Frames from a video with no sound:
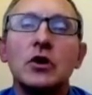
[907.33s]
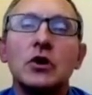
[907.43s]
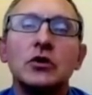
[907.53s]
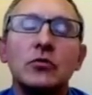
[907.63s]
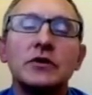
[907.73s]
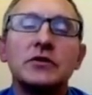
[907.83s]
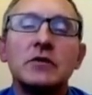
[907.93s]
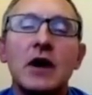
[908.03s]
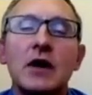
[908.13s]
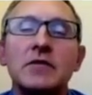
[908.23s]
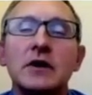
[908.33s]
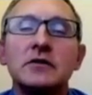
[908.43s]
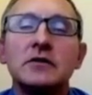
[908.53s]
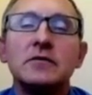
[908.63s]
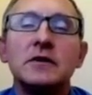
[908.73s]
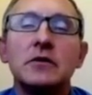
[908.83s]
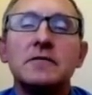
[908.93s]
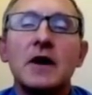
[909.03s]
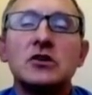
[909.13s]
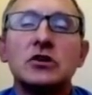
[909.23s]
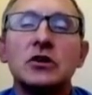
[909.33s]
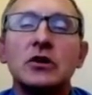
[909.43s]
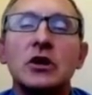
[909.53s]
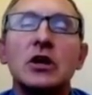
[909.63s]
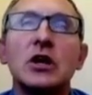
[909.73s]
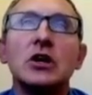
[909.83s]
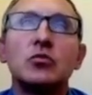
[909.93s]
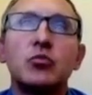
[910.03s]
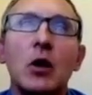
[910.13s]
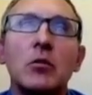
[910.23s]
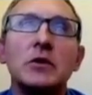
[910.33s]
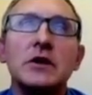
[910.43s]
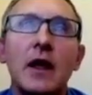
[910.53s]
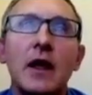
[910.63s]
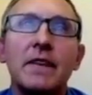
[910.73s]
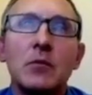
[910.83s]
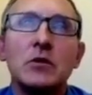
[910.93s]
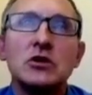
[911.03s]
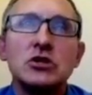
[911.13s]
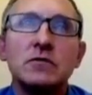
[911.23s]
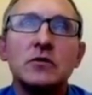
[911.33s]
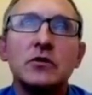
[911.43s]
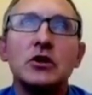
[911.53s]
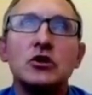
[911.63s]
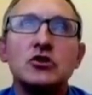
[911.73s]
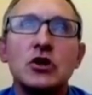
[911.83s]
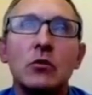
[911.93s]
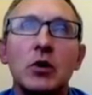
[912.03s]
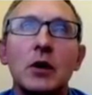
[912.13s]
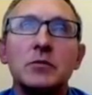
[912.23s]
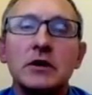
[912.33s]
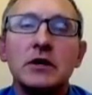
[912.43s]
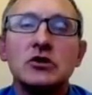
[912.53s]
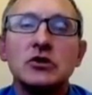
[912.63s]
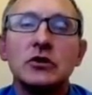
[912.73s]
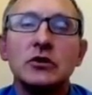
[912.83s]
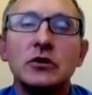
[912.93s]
your risk of having a severe infection is probably not that much different than the general population.